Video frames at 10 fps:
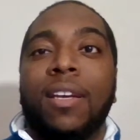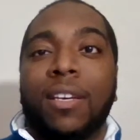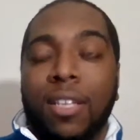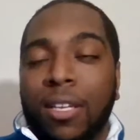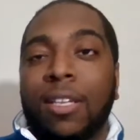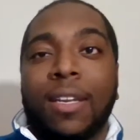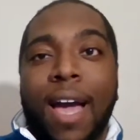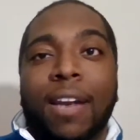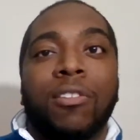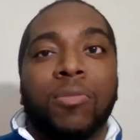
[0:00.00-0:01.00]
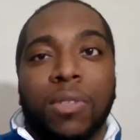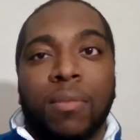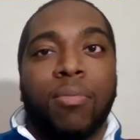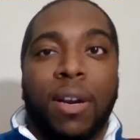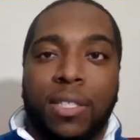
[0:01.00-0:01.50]
clinically diagnosed with
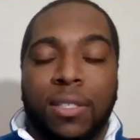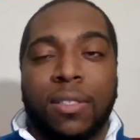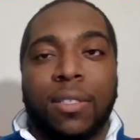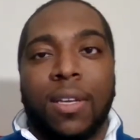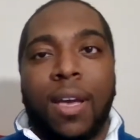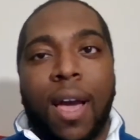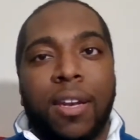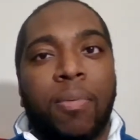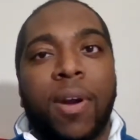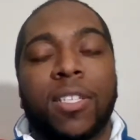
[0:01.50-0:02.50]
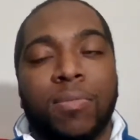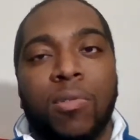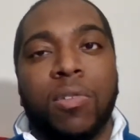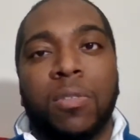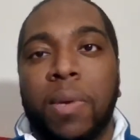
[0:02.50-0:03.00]
depression. A depressed
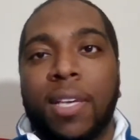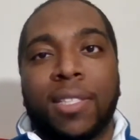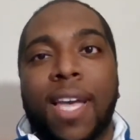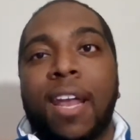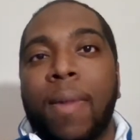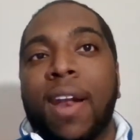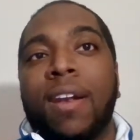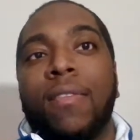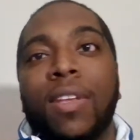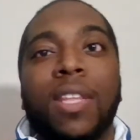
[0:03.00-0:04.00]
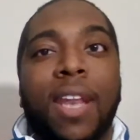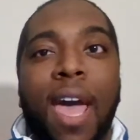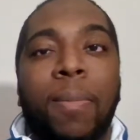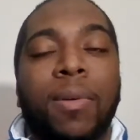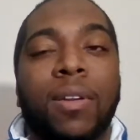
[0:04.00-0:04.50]
mood is being sad about an event that
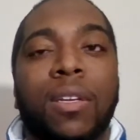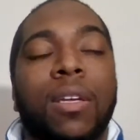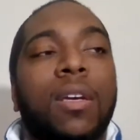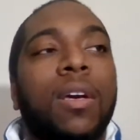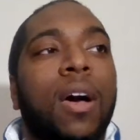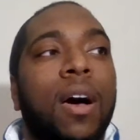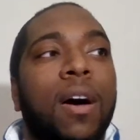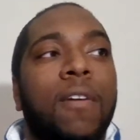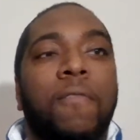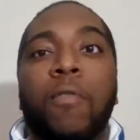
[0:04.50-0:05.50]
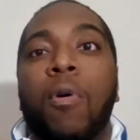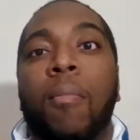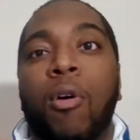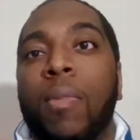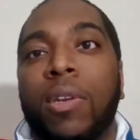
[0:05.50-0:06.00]
happened for a
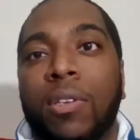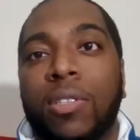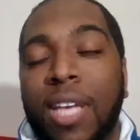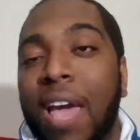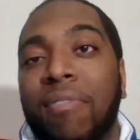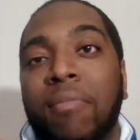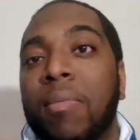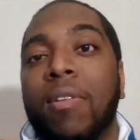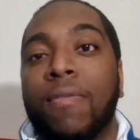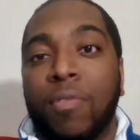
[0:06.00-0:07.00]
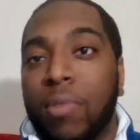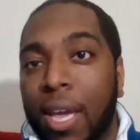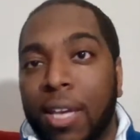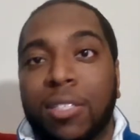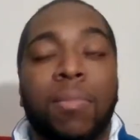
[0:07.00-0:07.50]
moment. You're sad for maybe a few
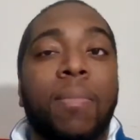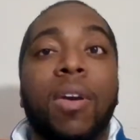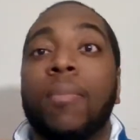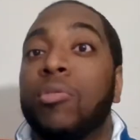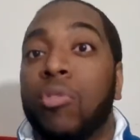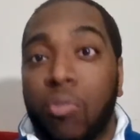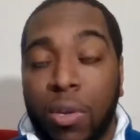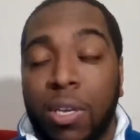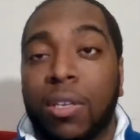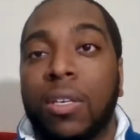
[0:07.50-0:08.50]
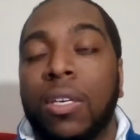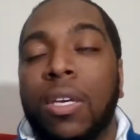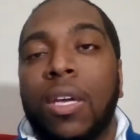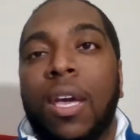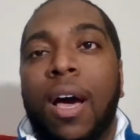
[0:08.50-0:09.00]
days, maybe up to a week,
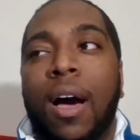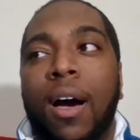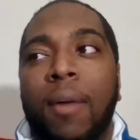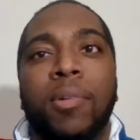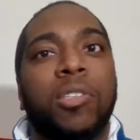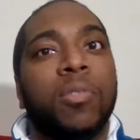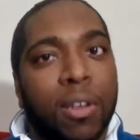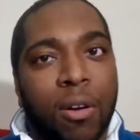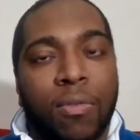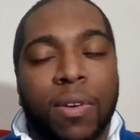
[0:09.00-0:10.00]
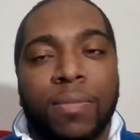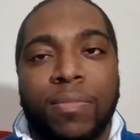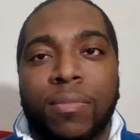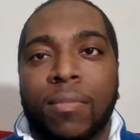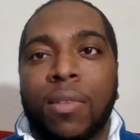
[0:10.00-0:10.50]
but you get over it.
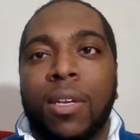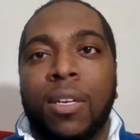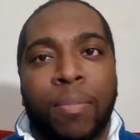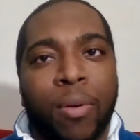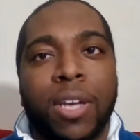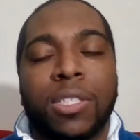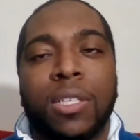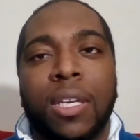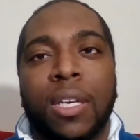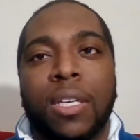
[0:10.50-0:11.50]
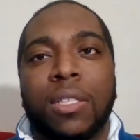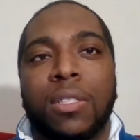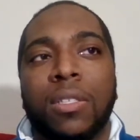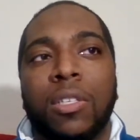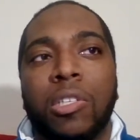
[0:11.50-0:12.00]
Depression
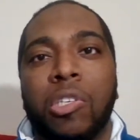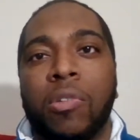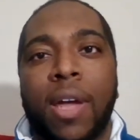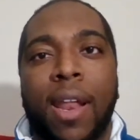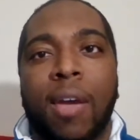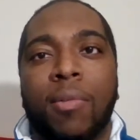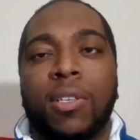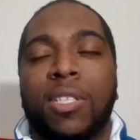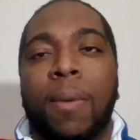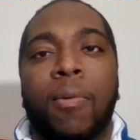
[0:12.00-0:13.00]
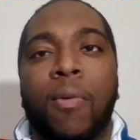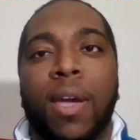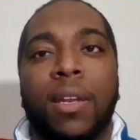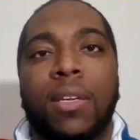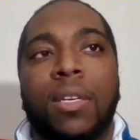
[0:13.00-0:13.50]
is you're not able to separate